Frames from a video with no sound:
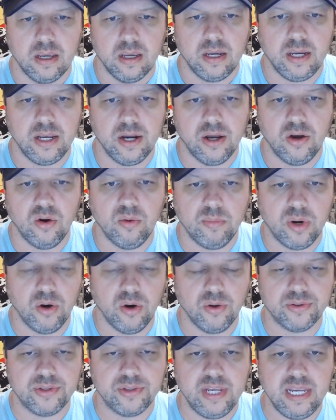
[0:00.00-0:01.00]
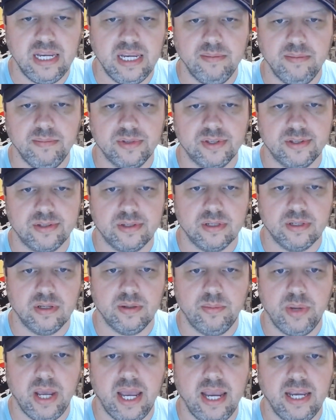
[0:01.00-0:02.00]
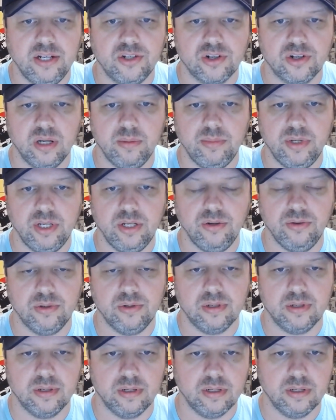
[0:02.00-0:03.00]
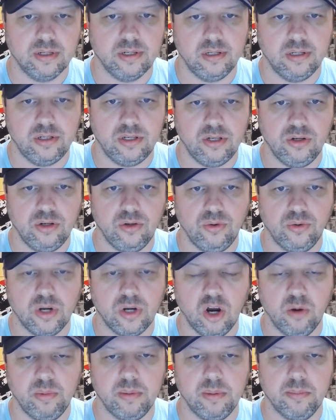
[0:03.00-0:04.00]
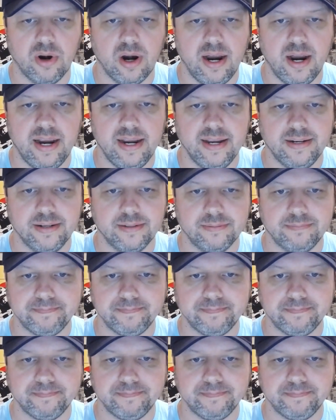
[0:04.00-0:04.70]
both teams paid tribute to Kobe Bryant.